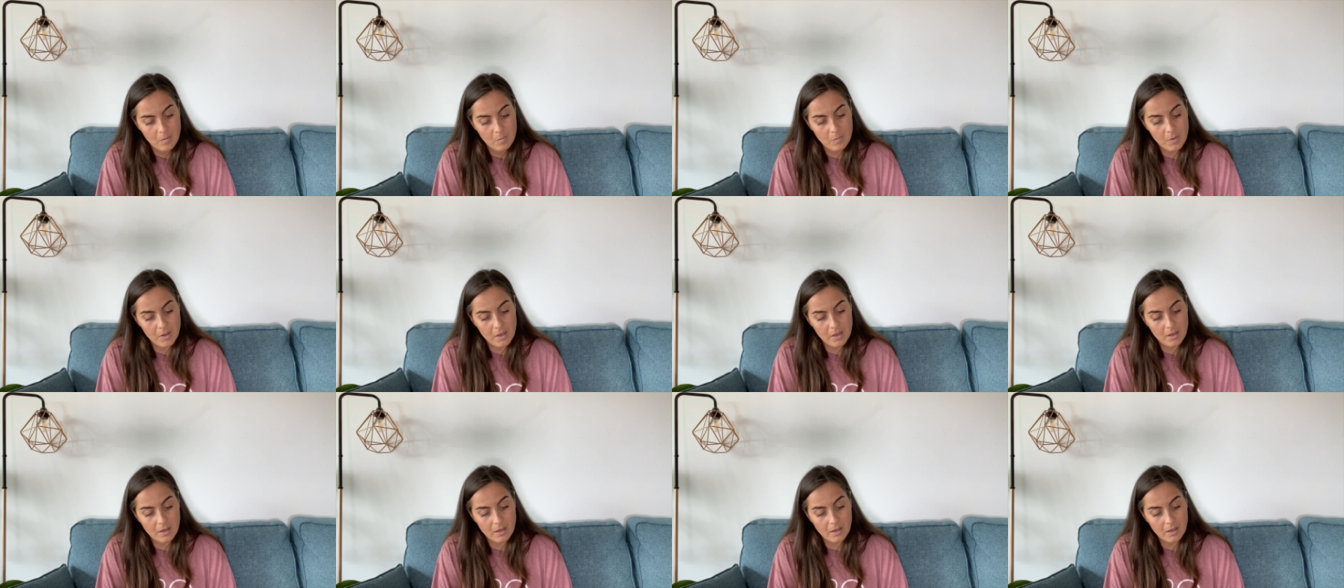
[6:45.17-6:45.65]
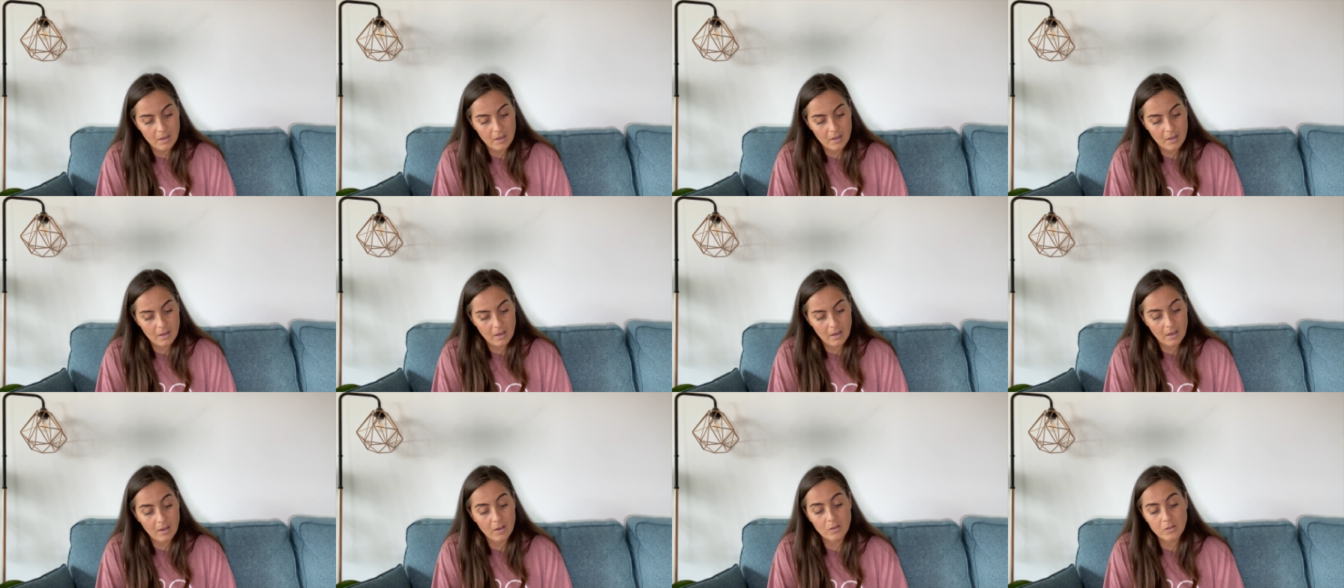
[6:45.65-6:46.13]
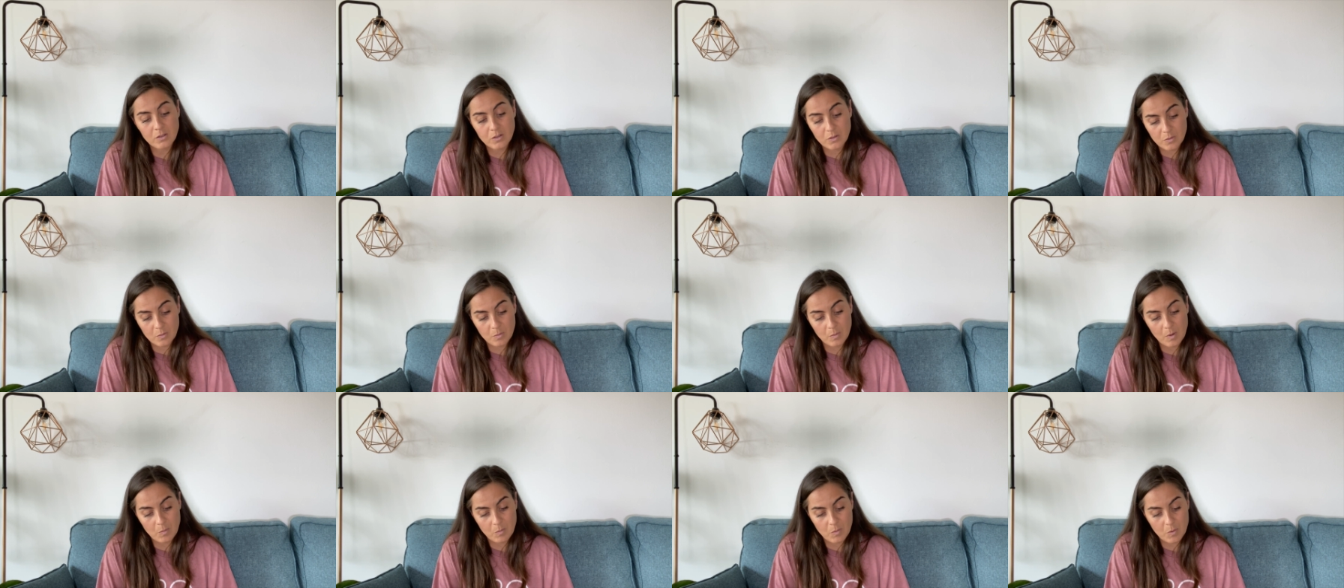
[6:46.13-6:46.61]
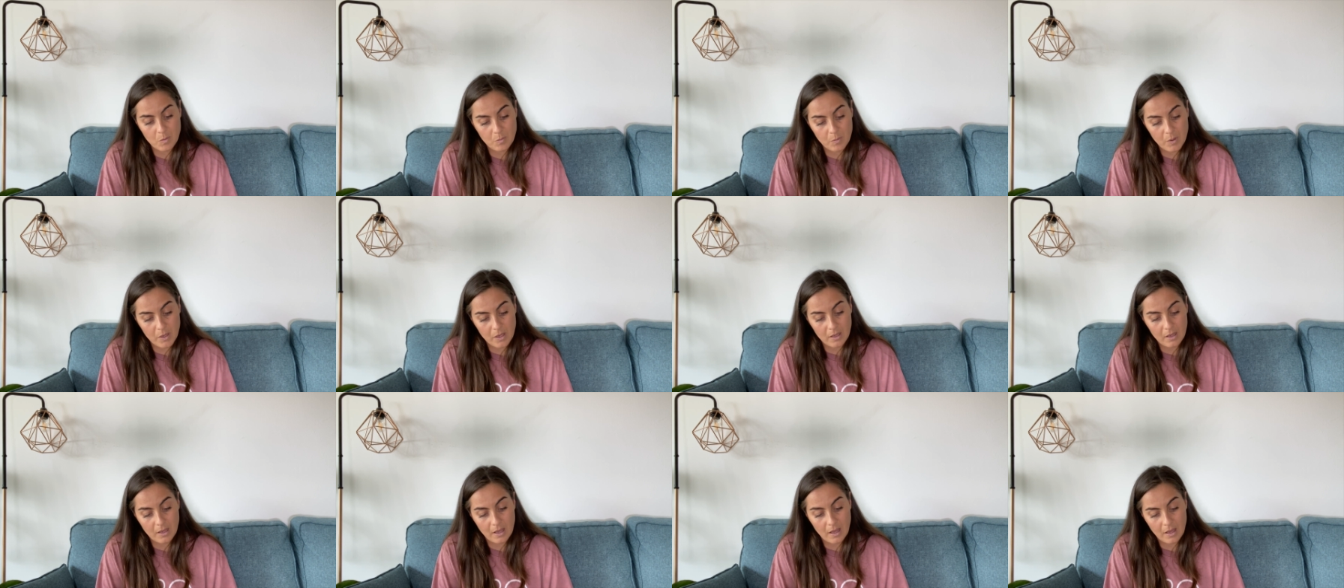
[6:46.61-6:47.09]
I also remember
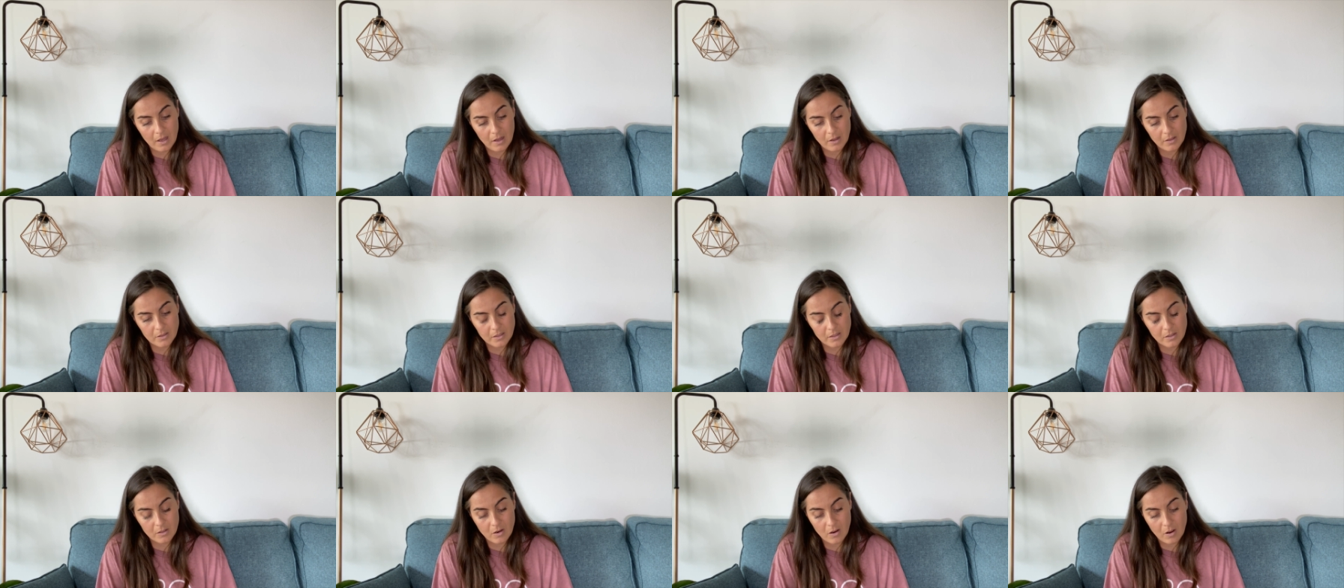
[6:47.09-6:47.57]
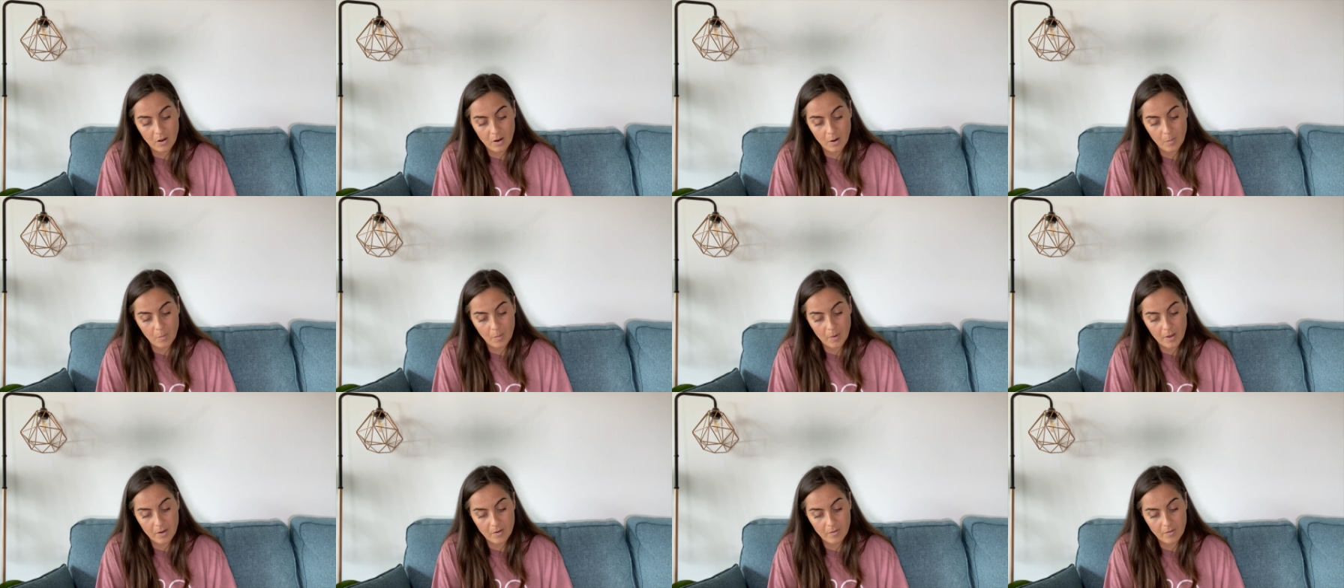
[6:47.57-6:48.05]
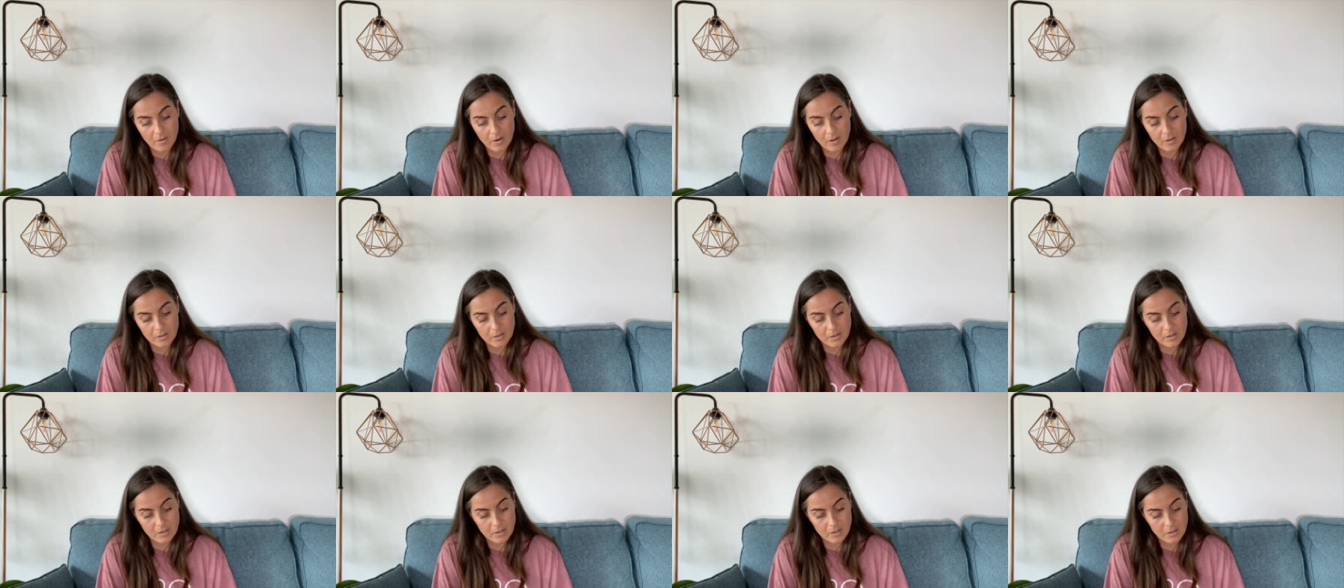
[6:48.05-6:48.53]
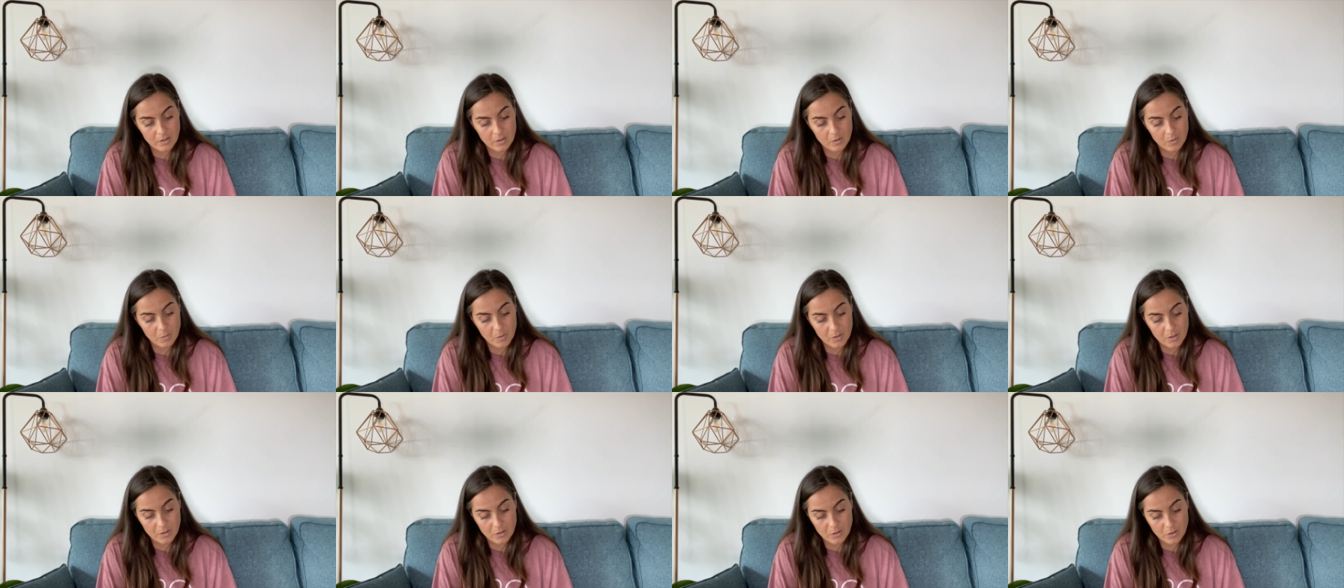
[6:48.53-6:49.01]
being held and caught by a volunteer
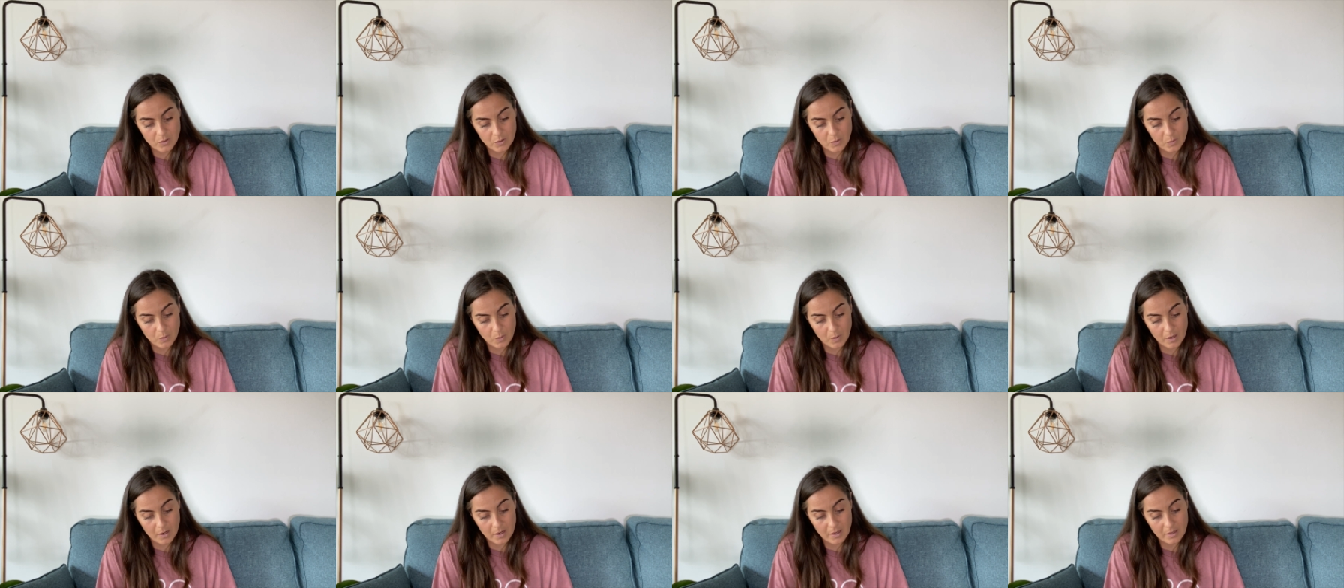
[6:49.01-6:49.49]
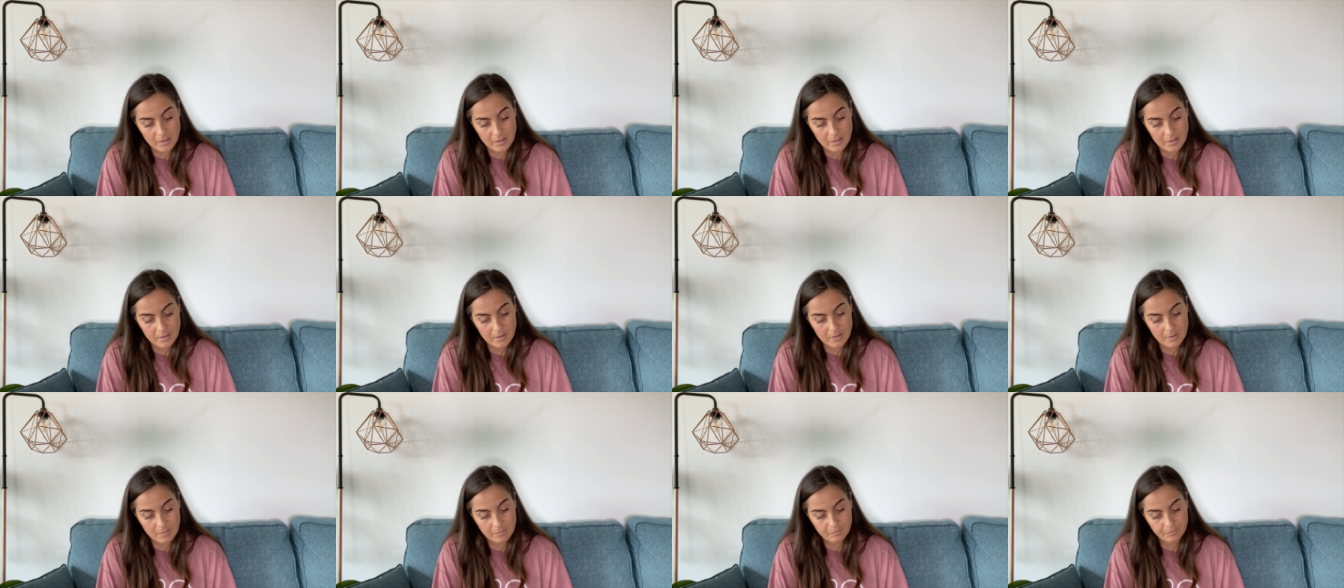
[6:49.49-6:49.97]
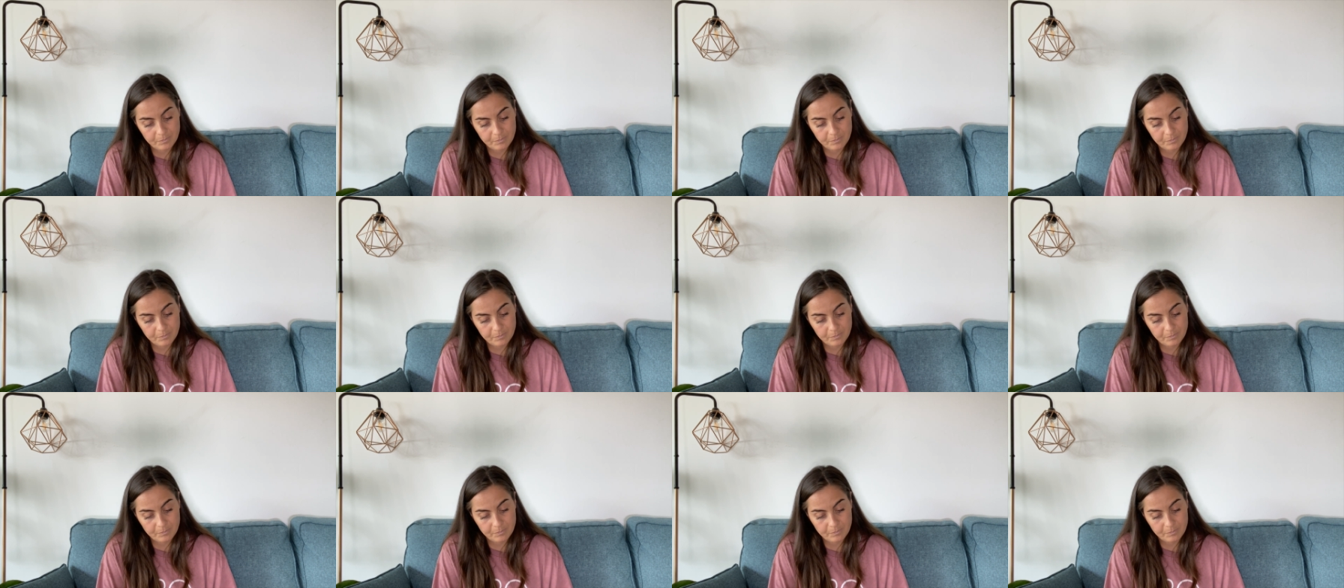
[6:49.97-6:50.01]
once or twice.